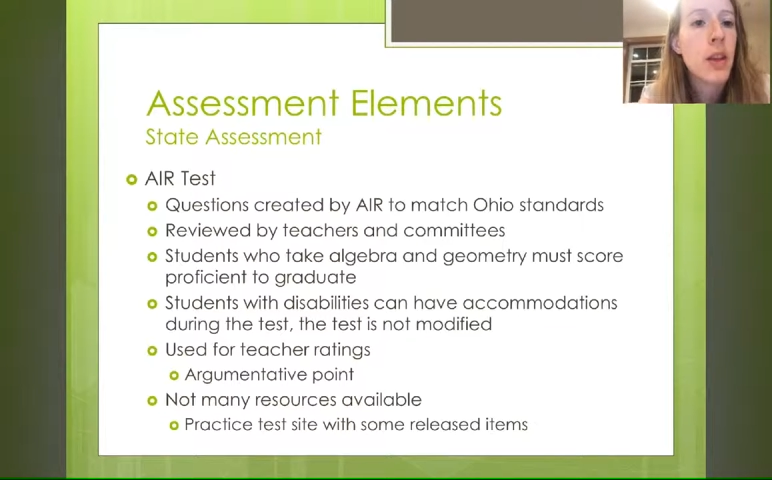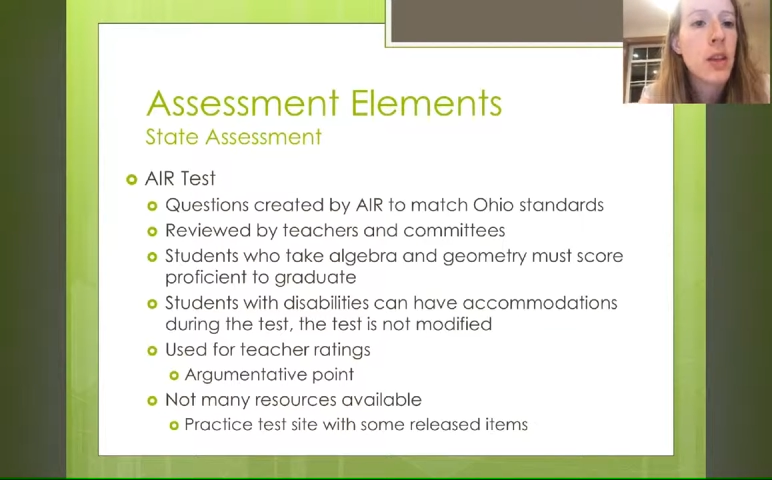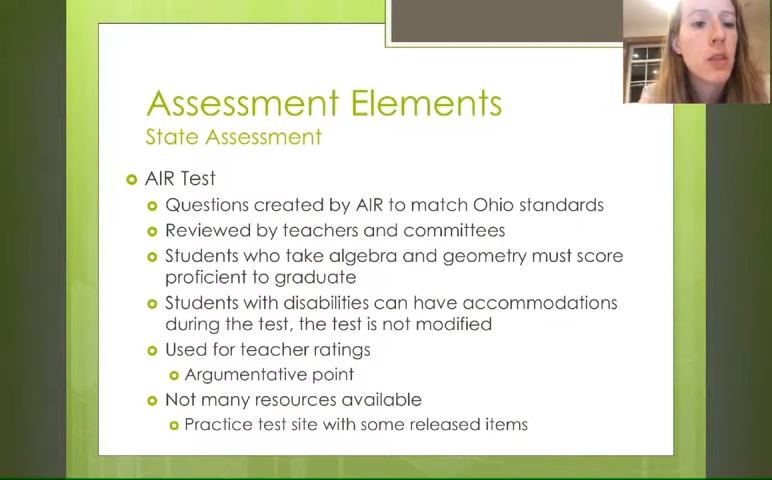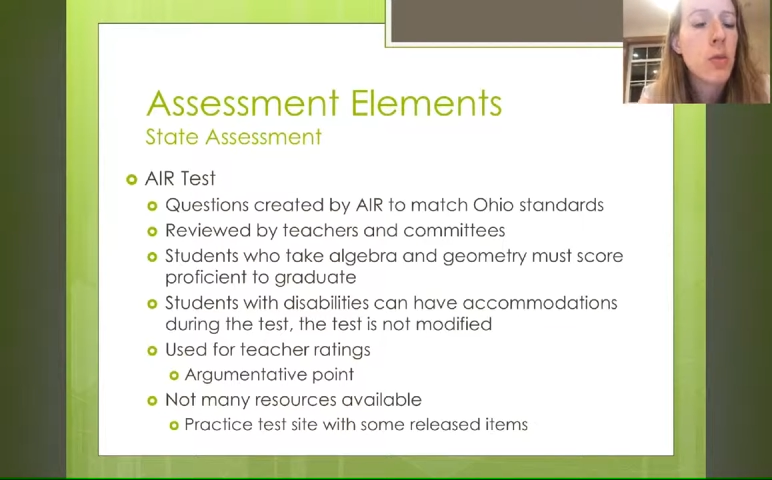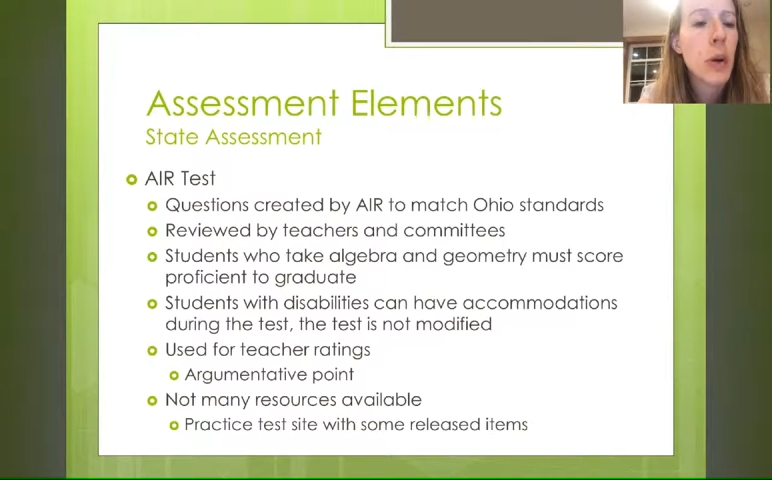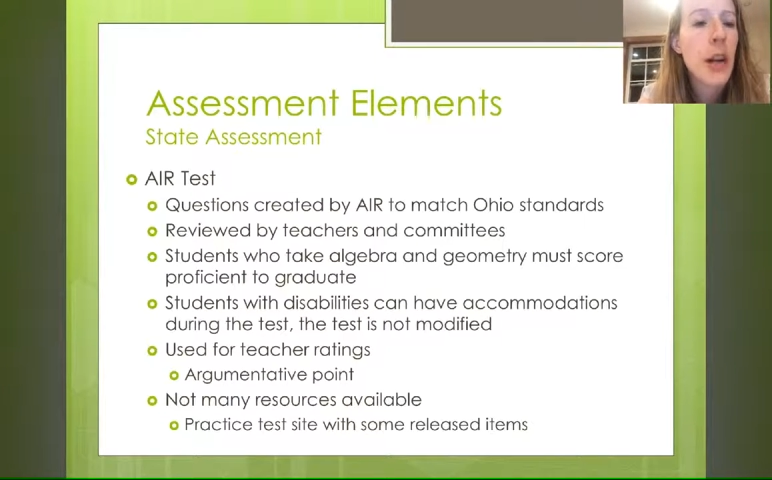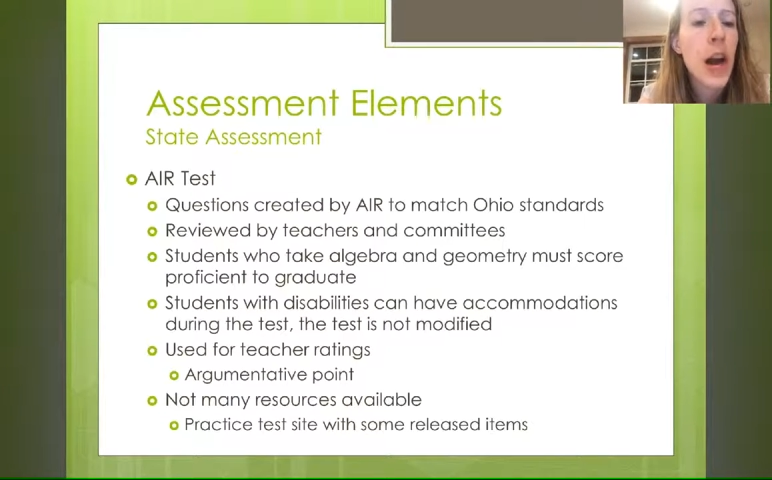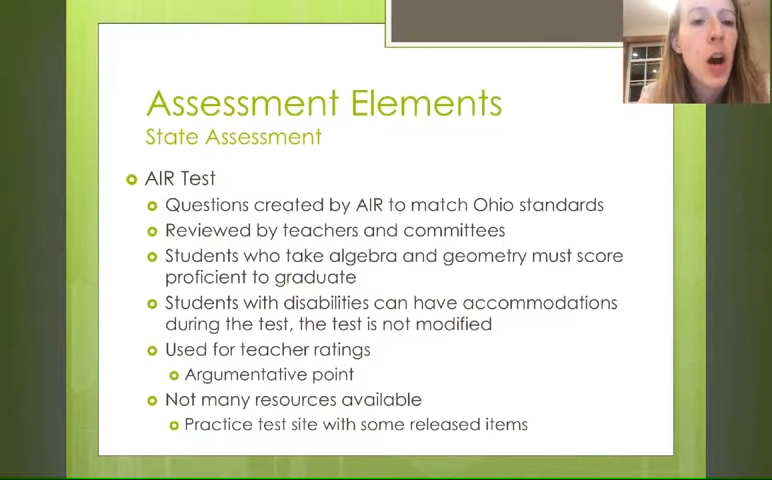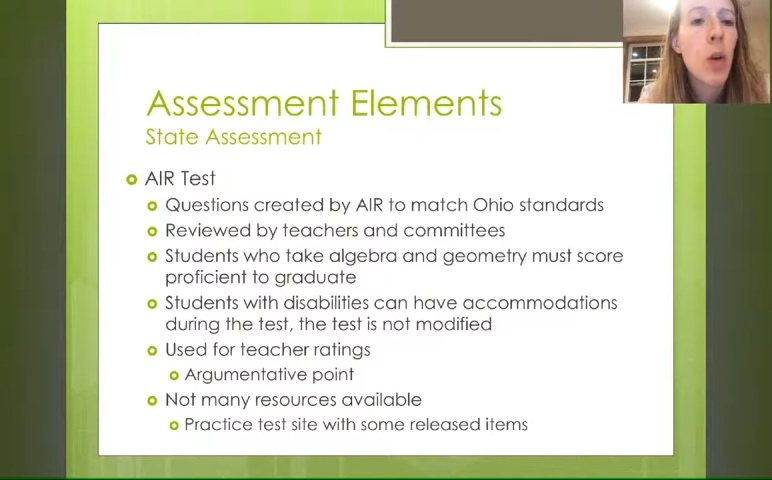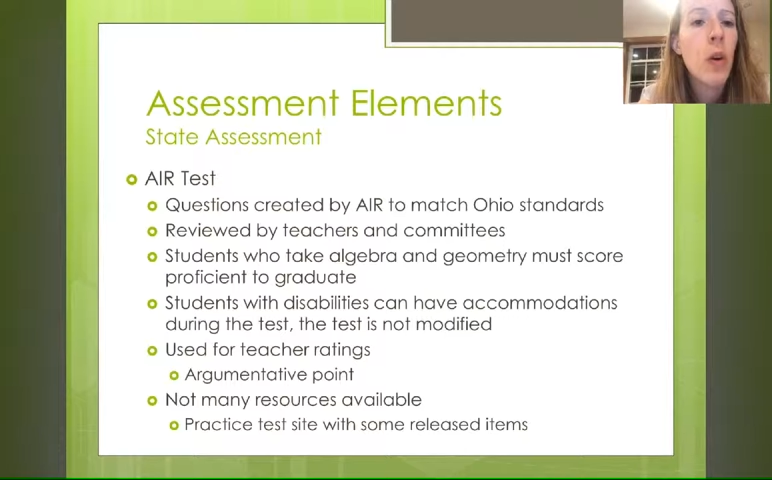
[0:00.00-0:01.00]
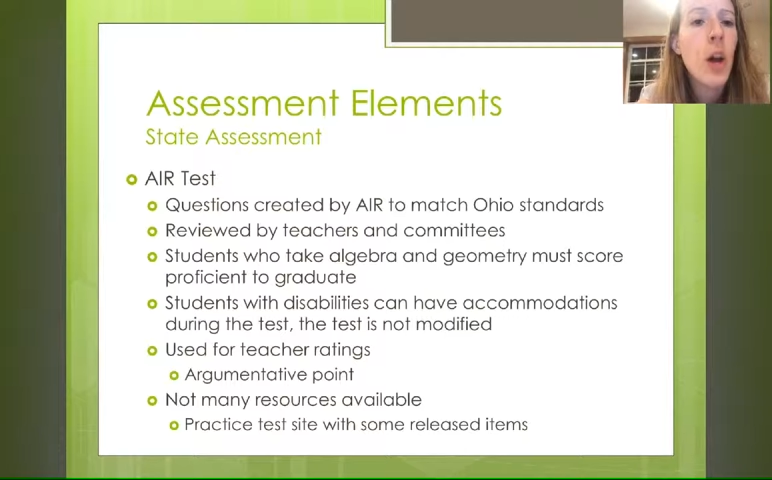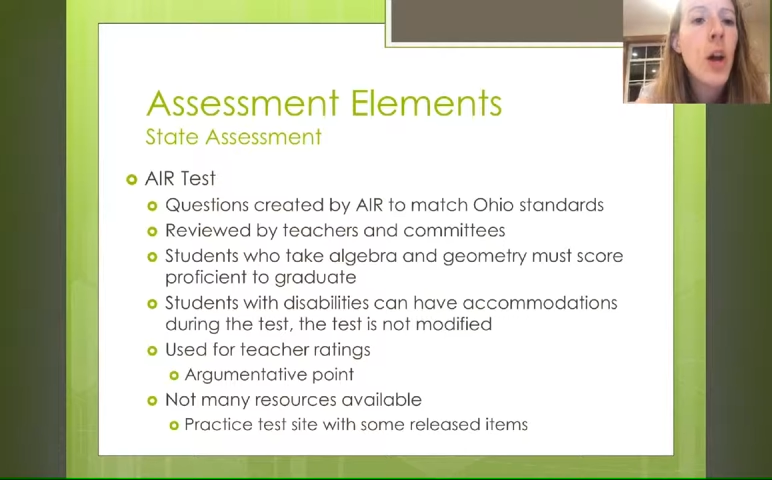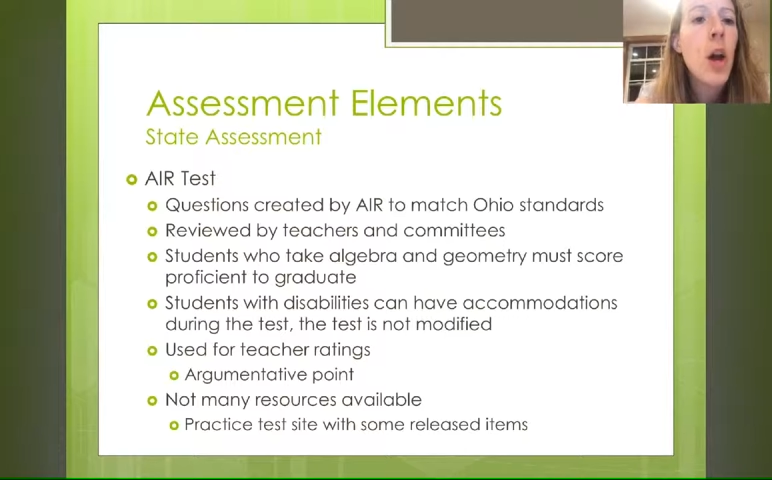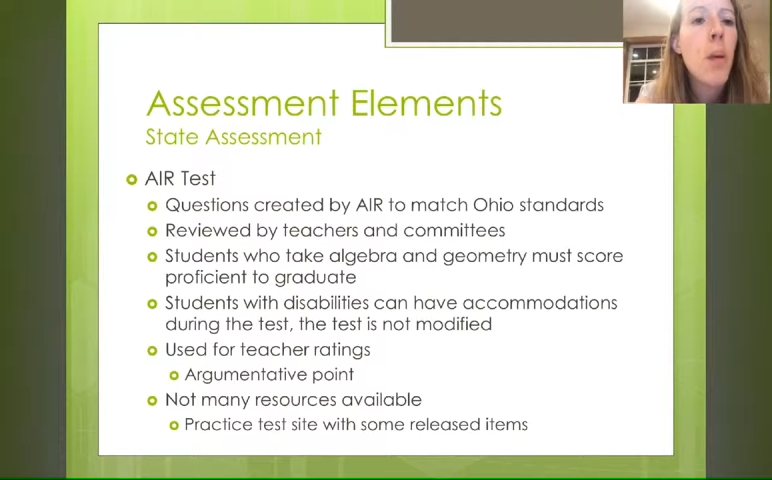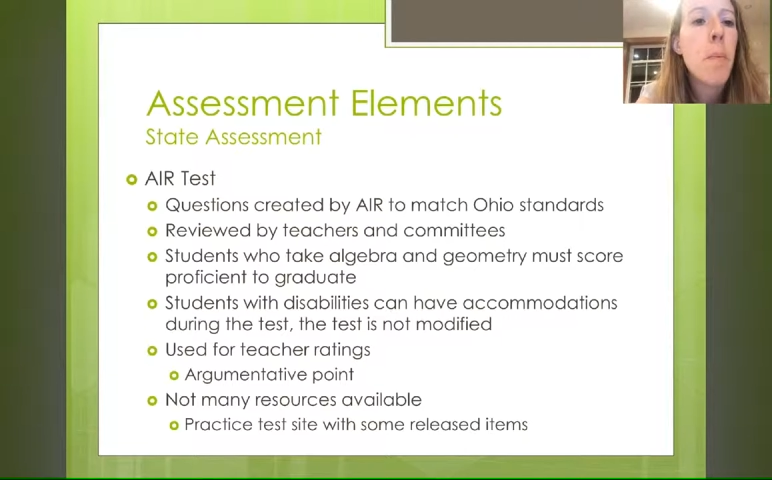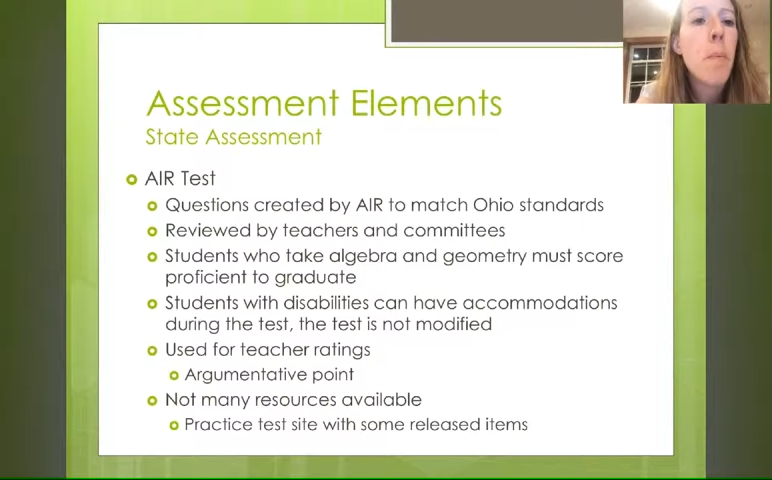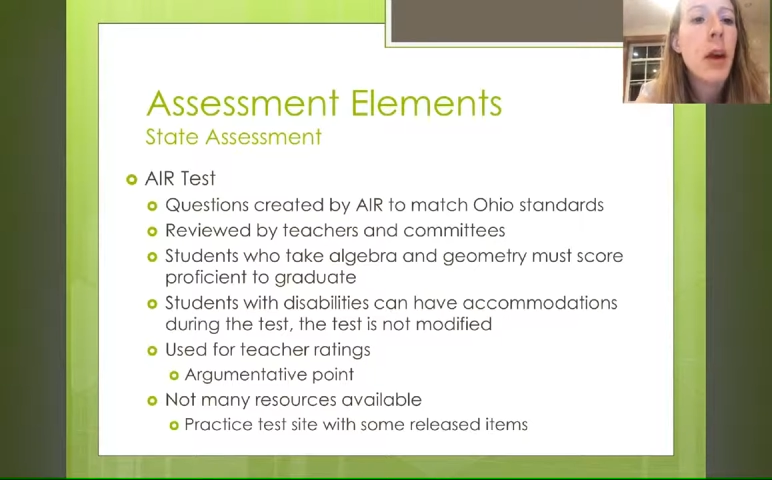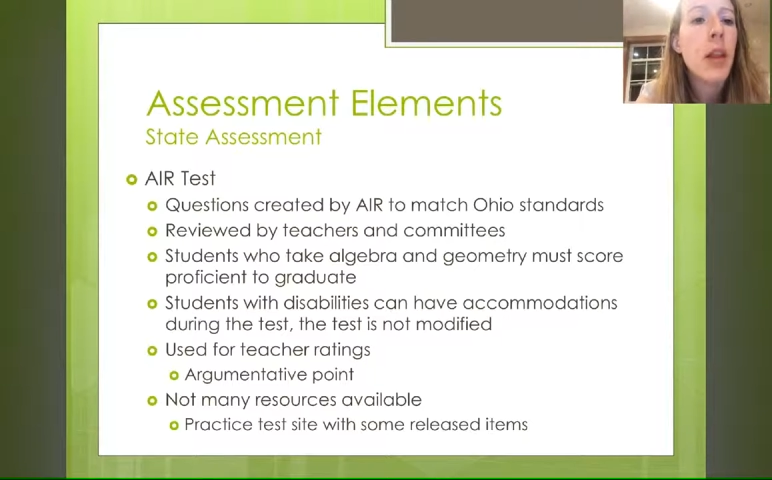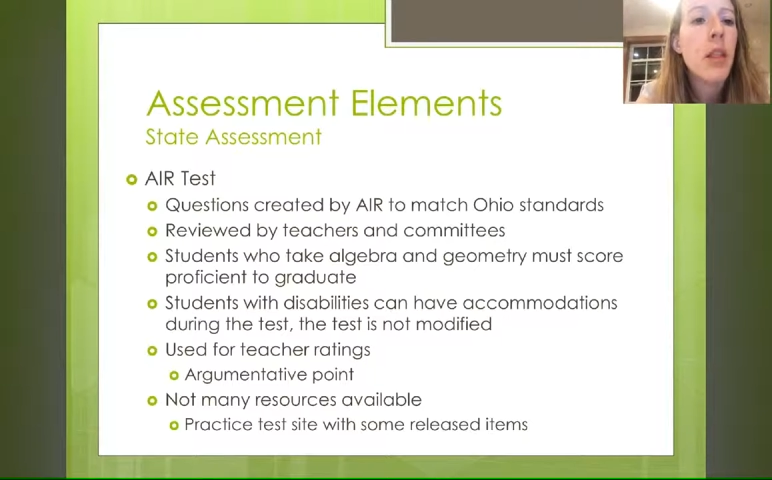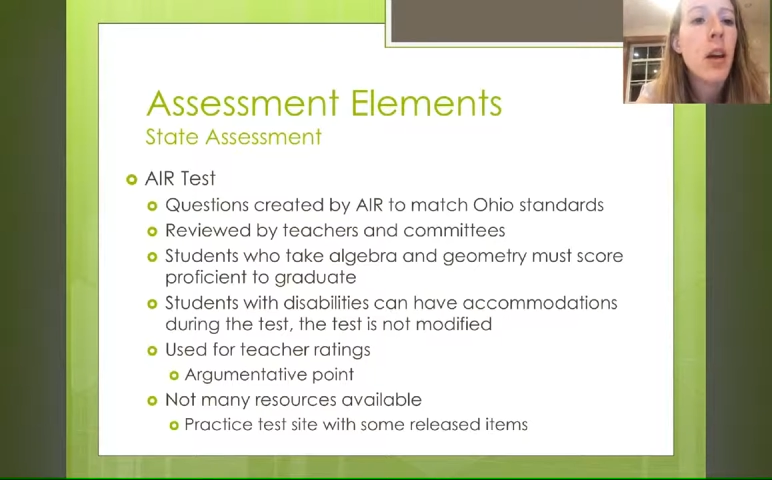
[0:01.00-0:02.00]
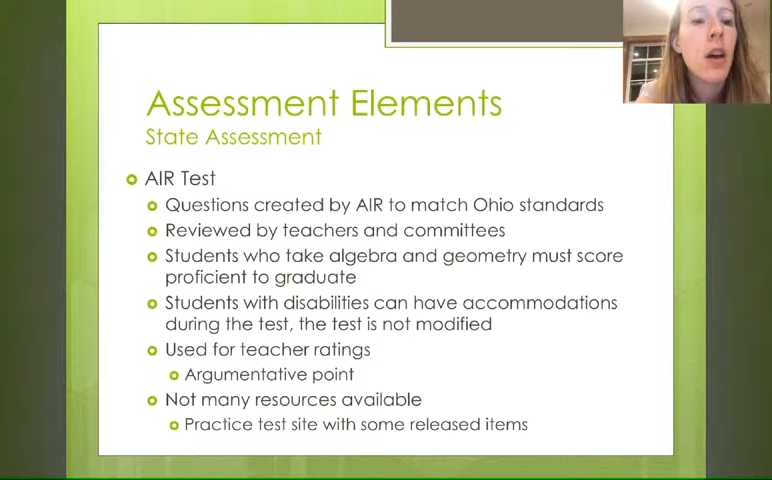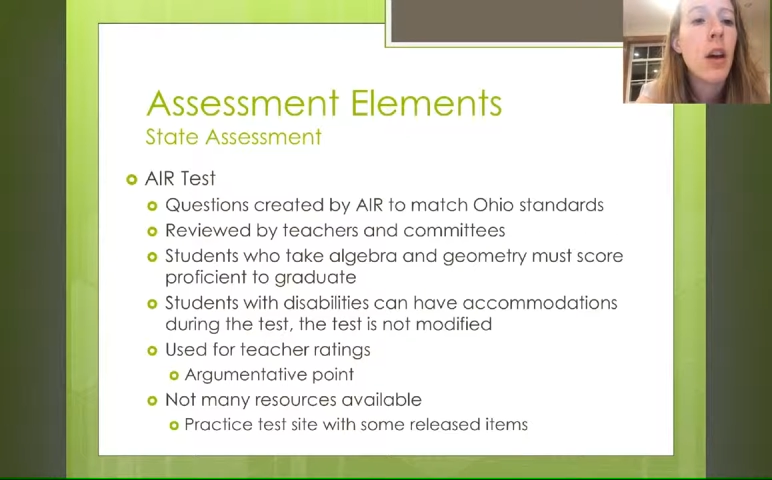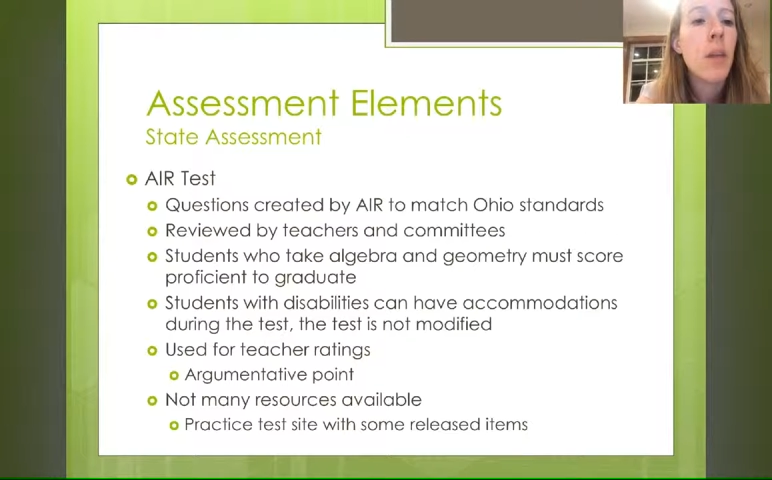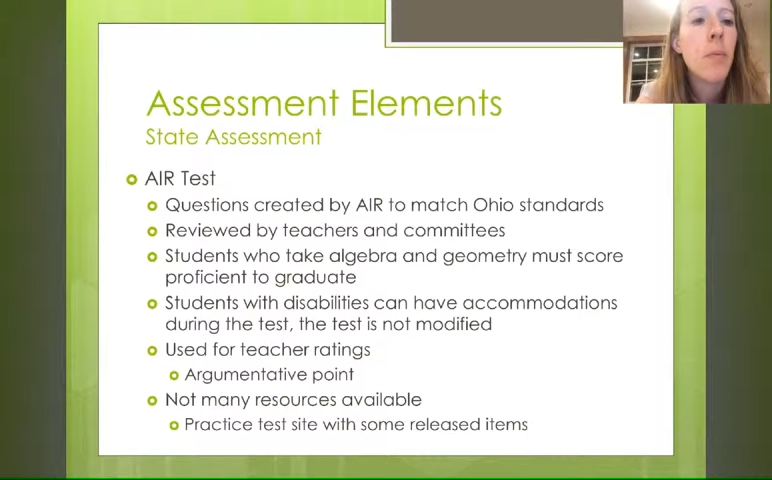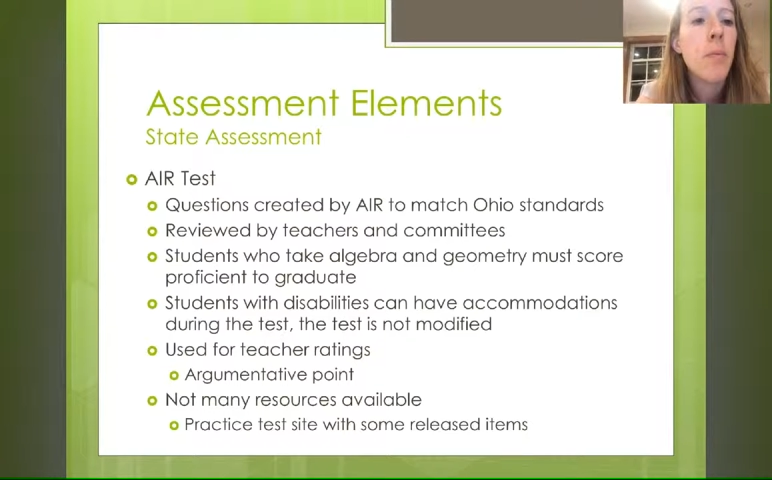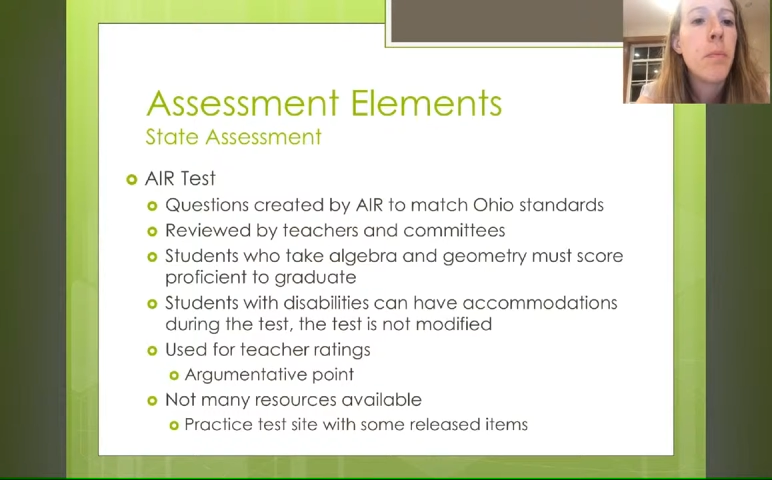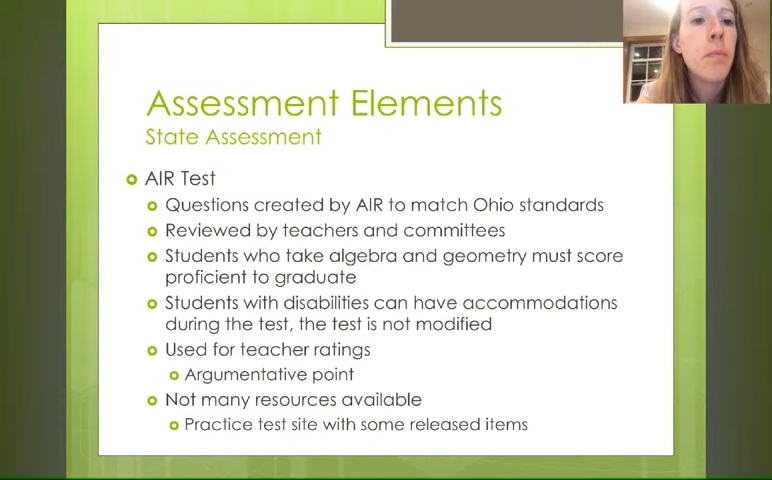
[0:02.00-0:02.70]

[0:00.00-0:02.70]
test right now. But the